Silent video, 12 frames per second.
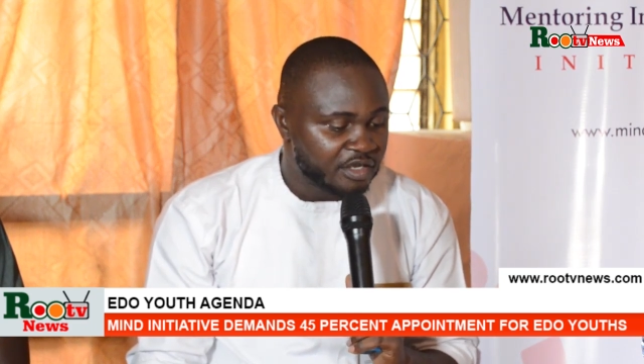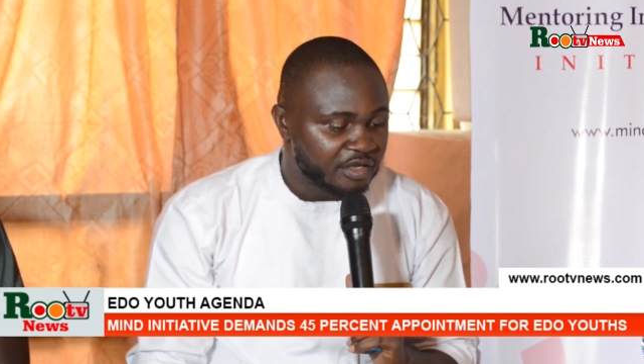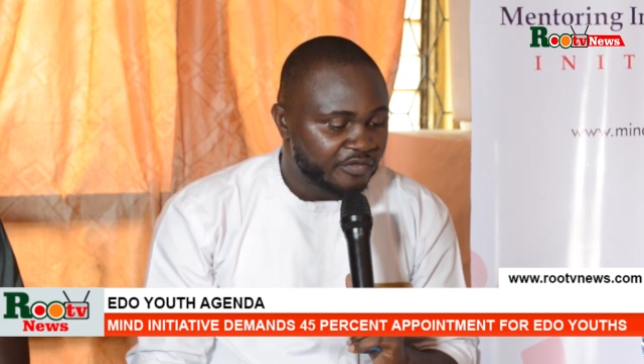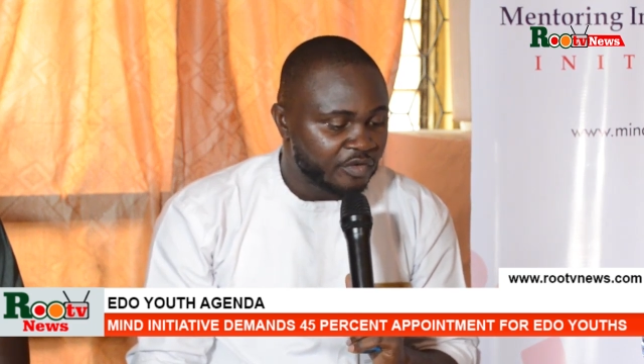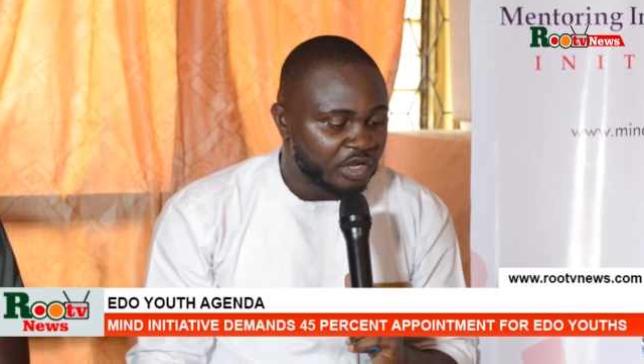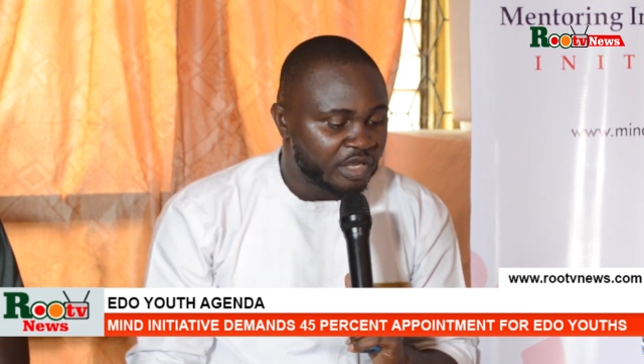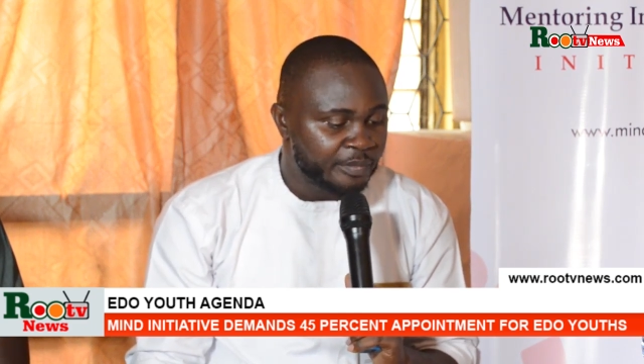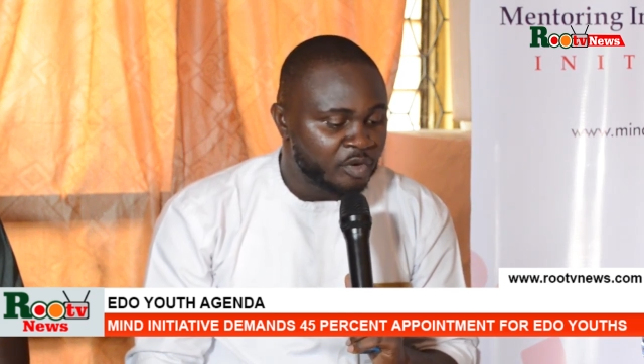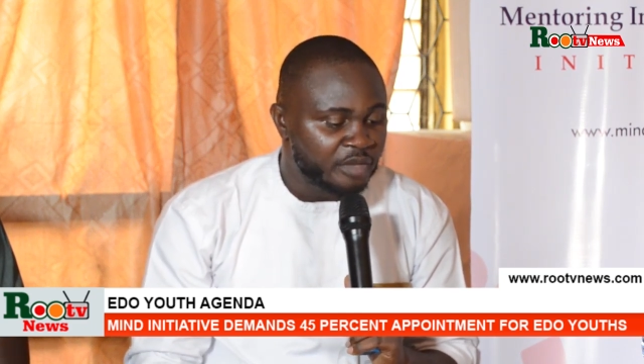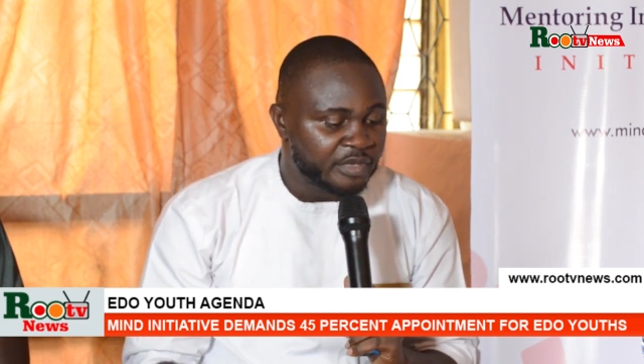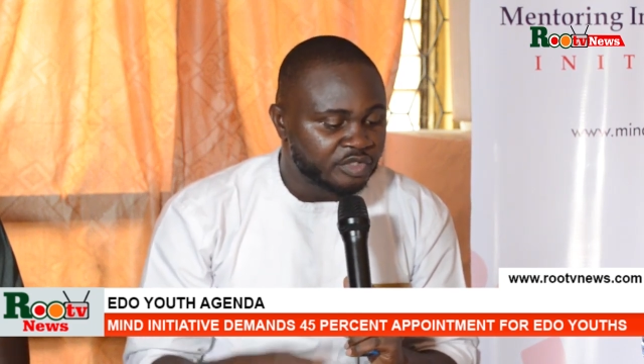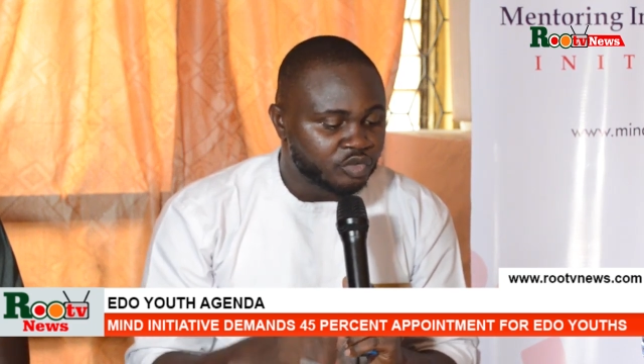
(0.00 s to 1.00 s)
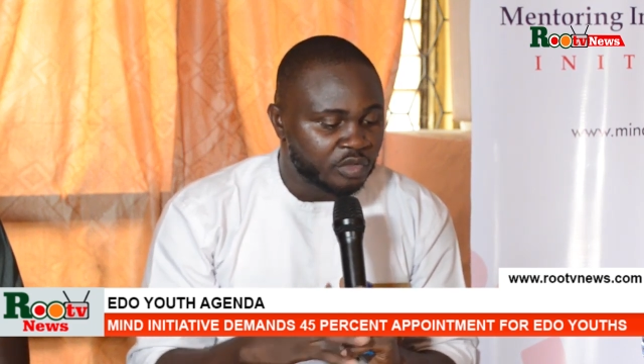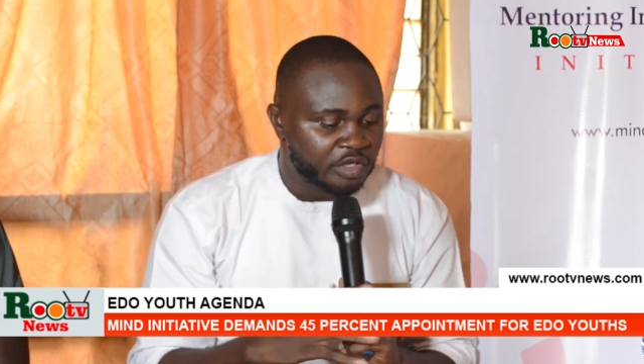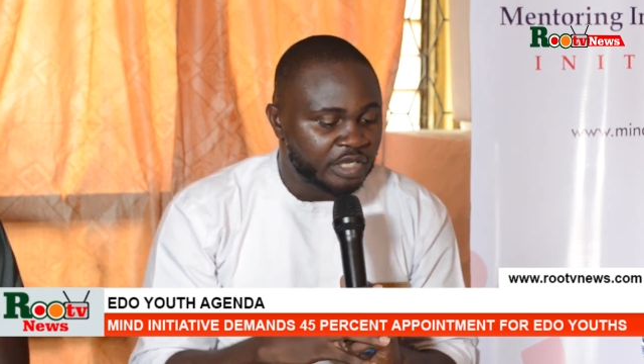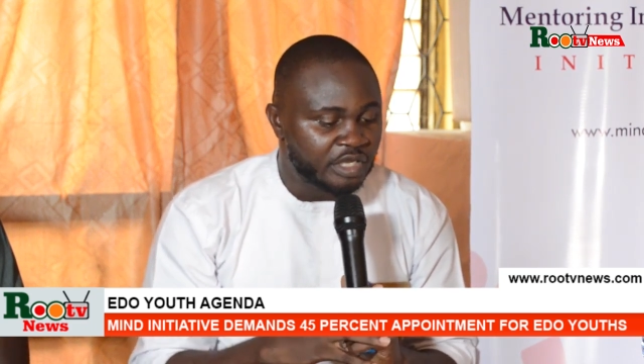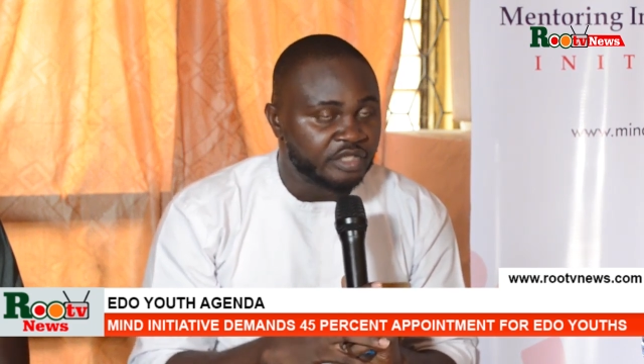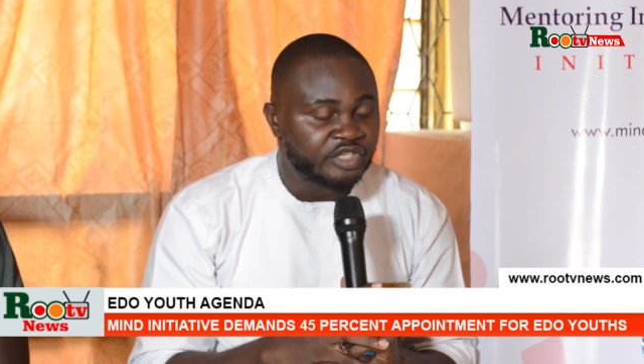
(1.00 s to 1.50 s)
for employment or
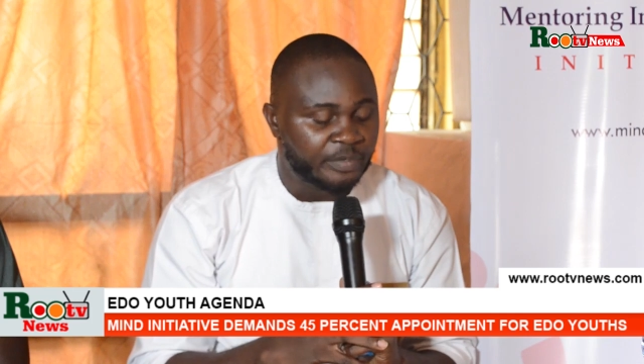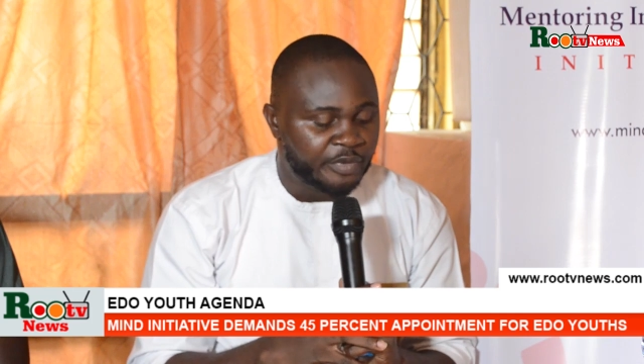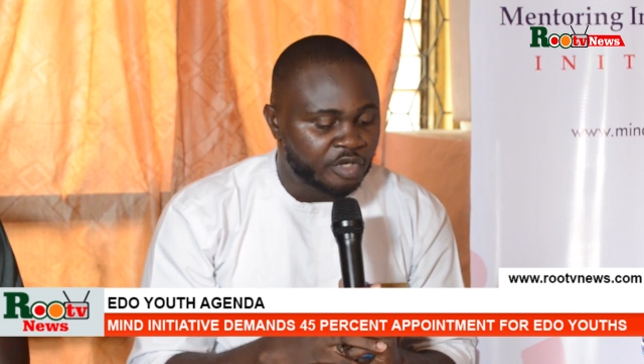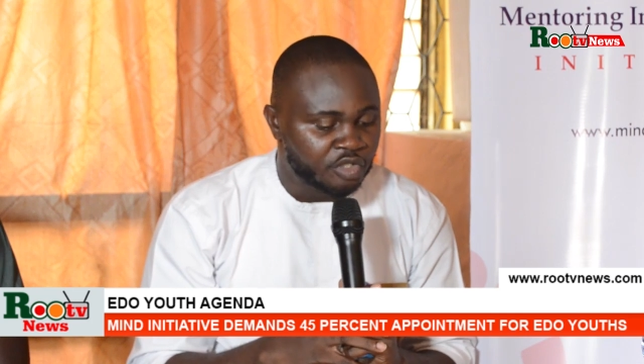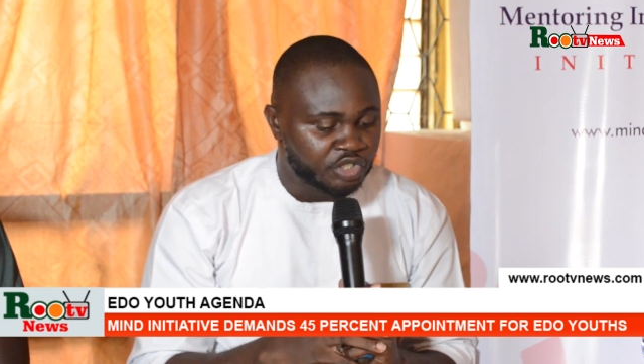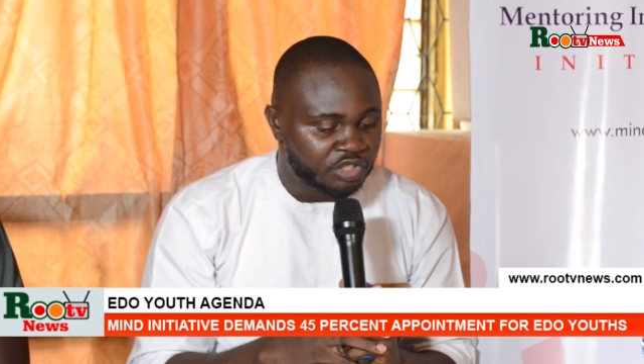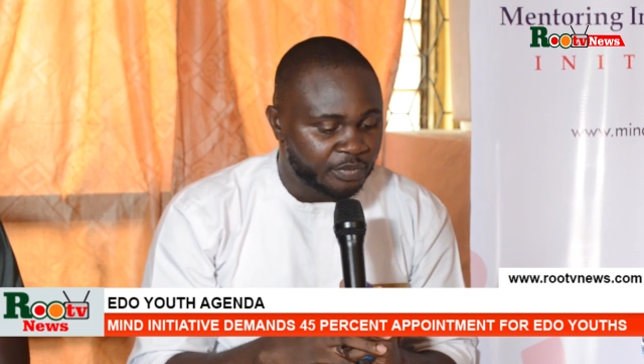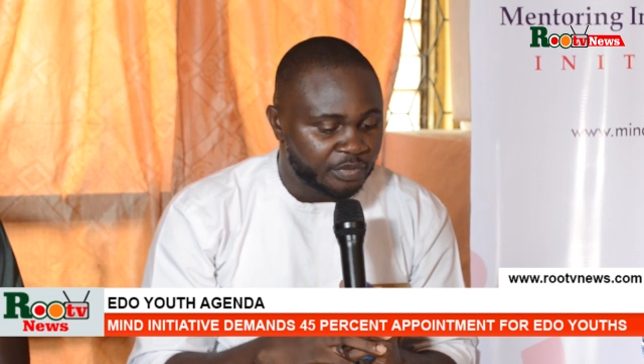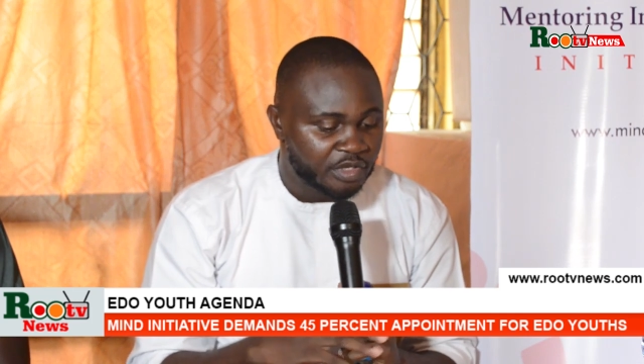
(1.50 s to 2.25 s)
entrepreneurship,